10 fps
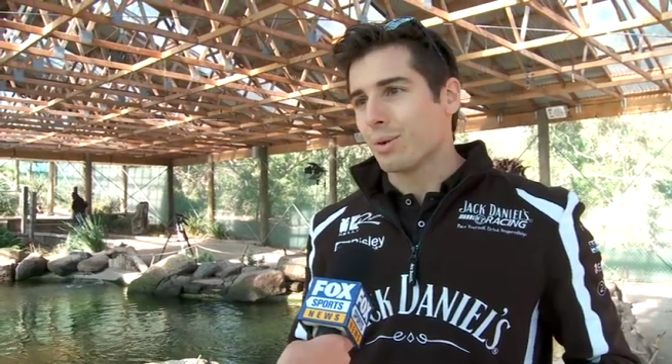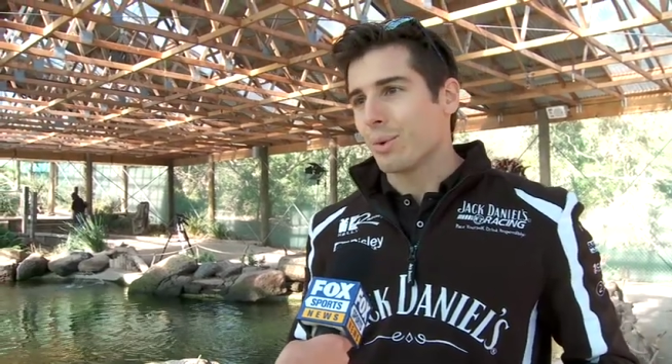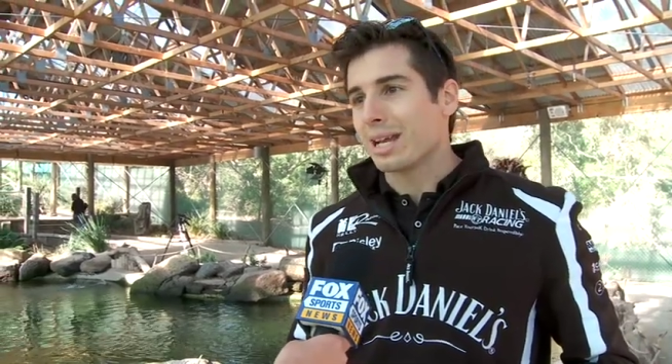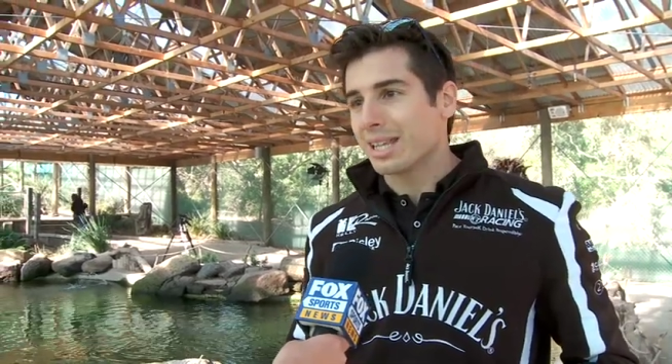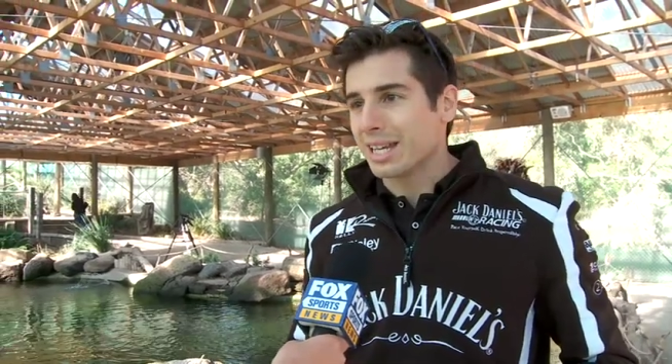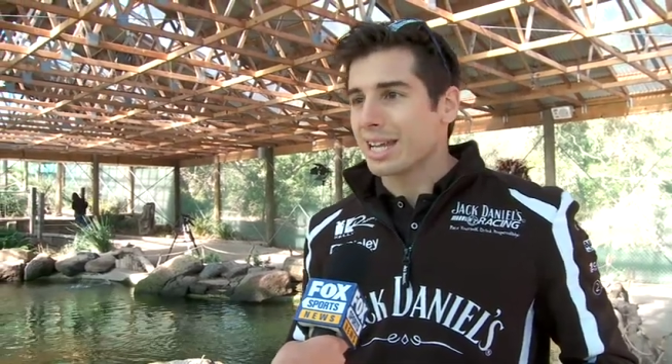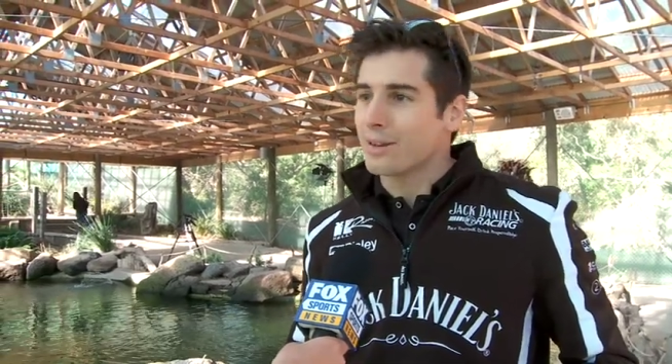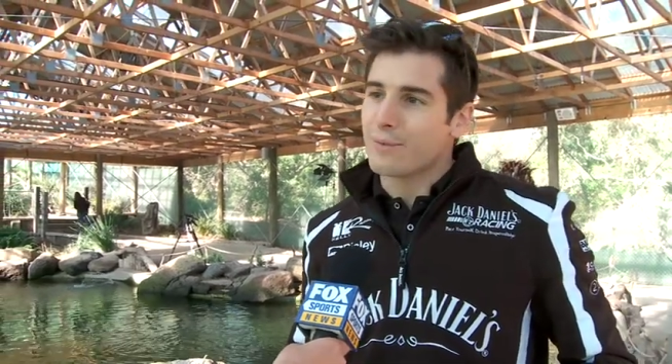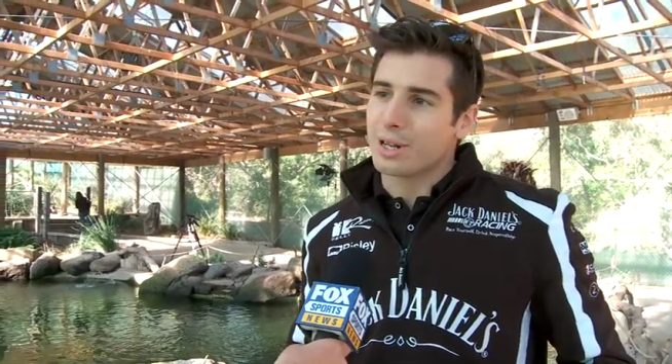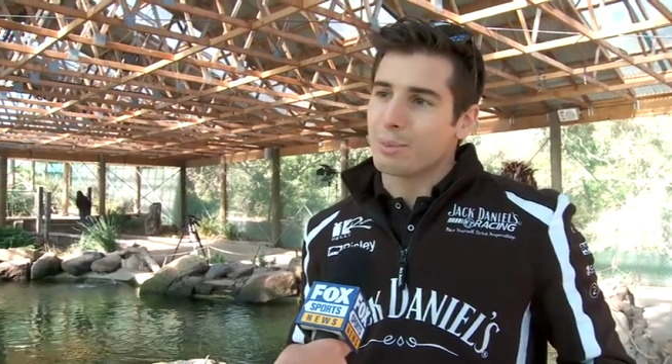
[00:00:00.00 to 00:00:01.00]
the week leading
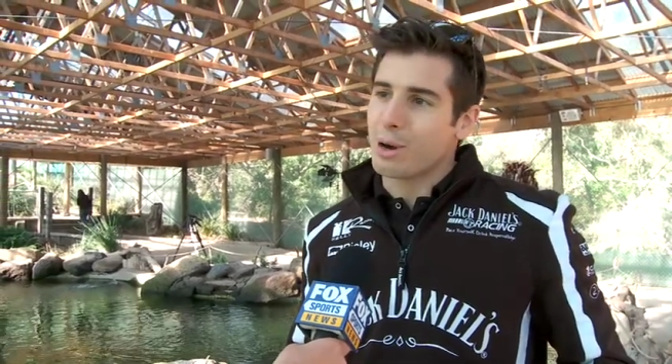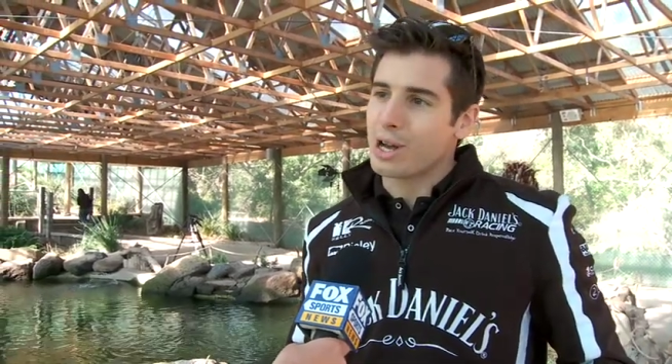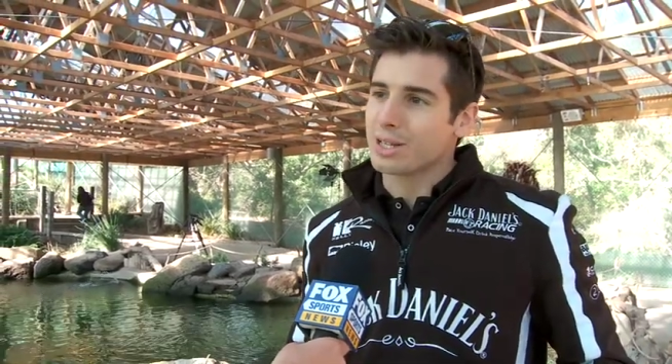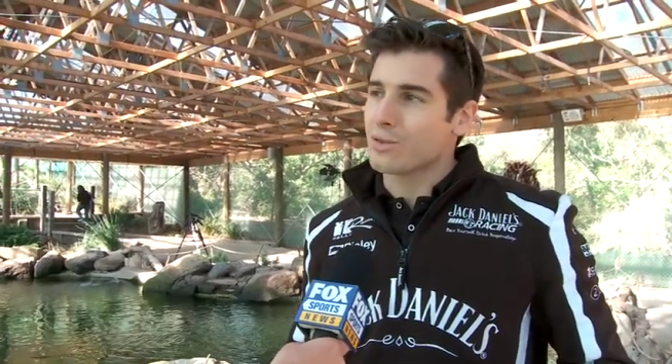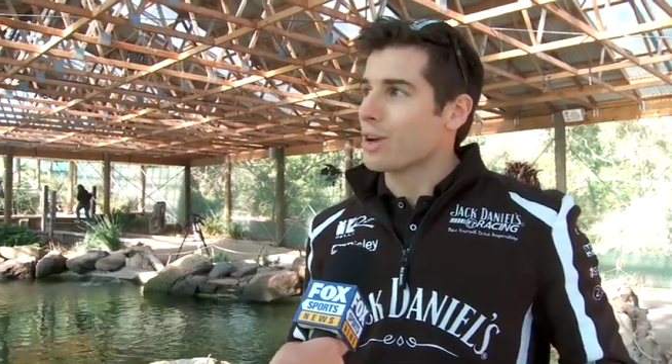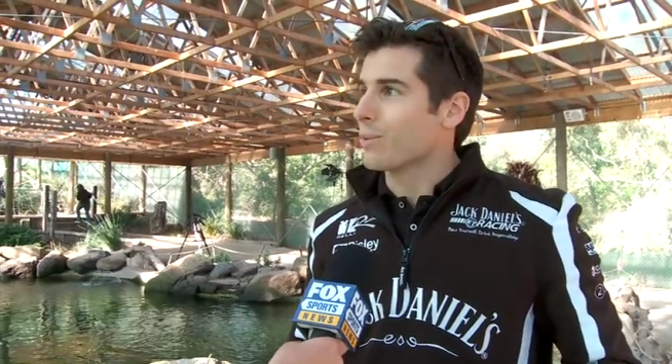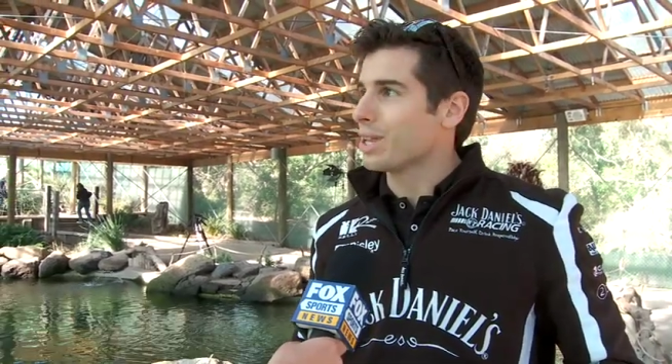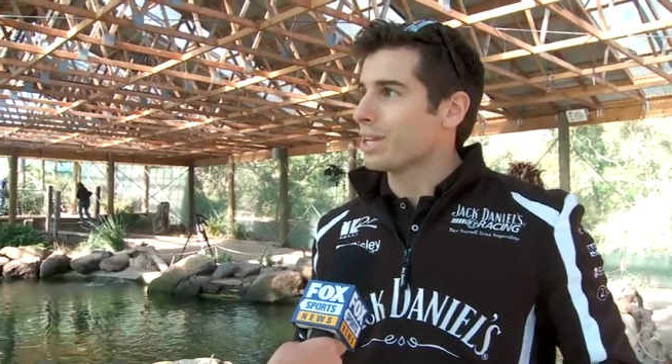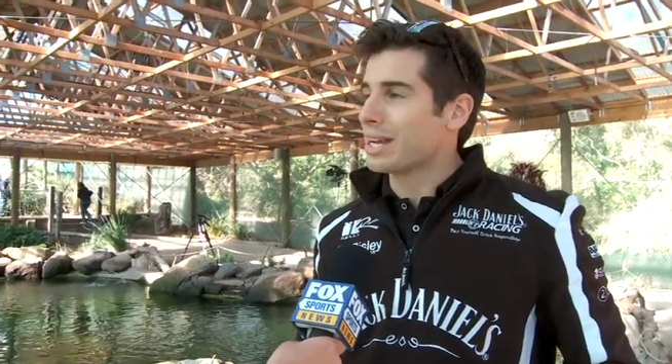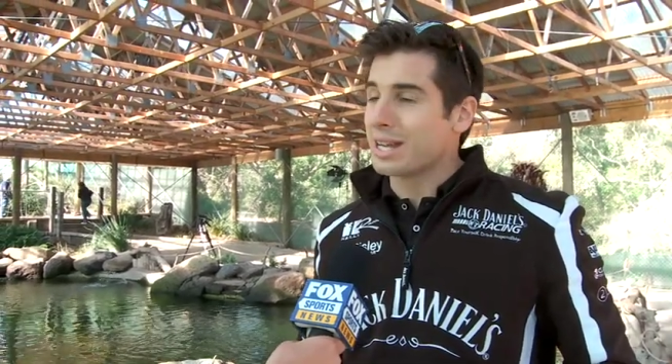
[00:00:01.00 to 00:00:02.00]
into Phillip Island. Great
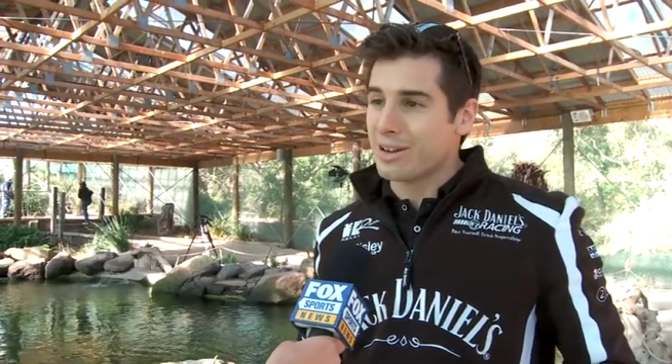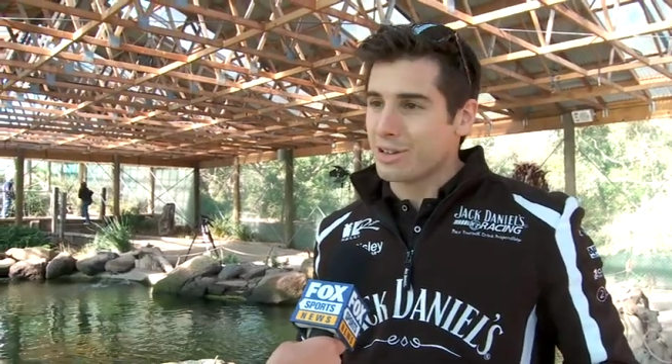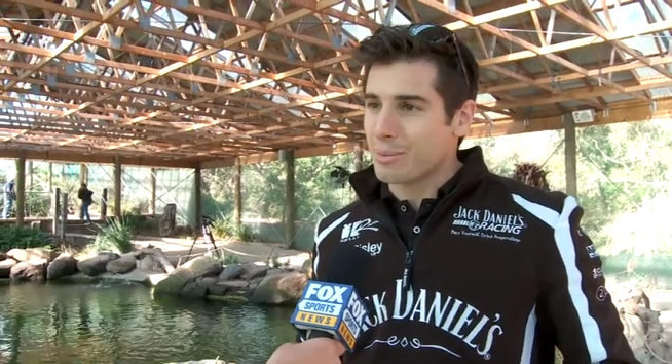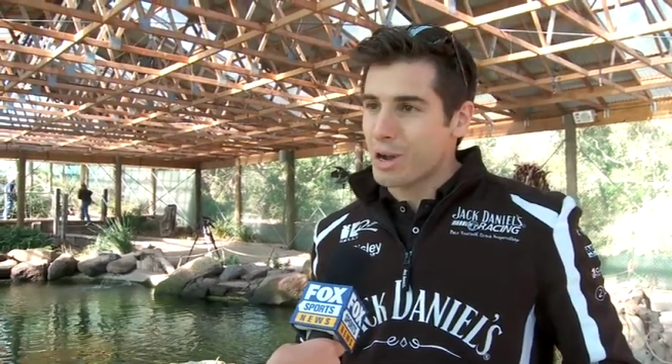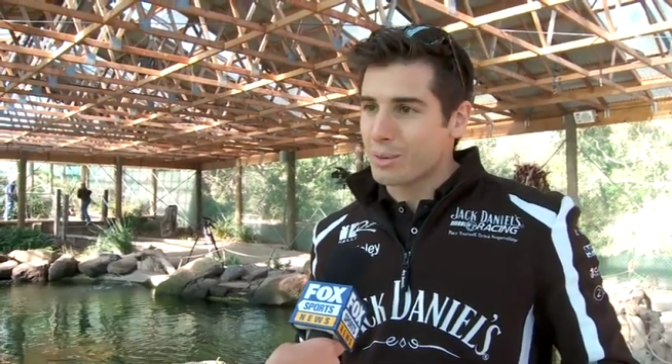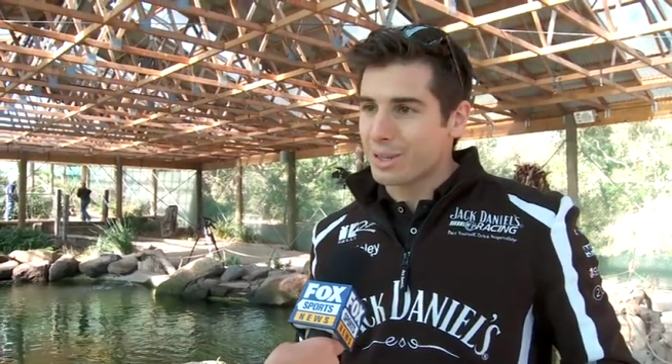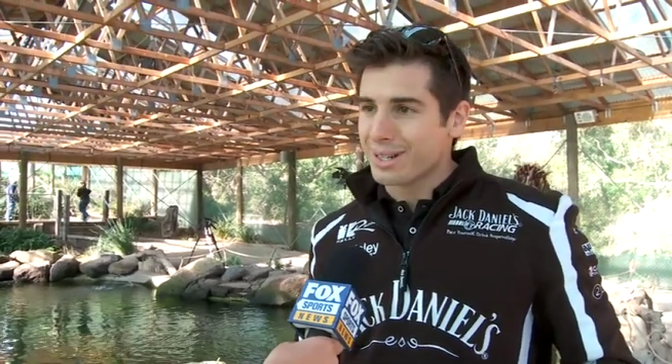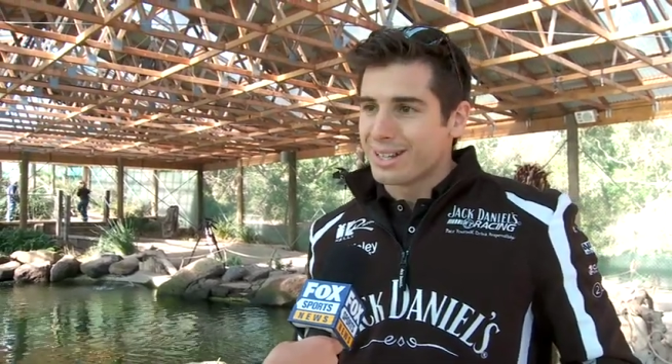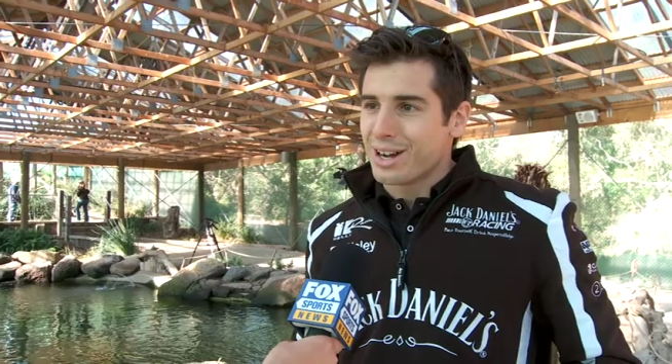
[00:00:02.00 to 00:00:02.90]
weather down here at the moment.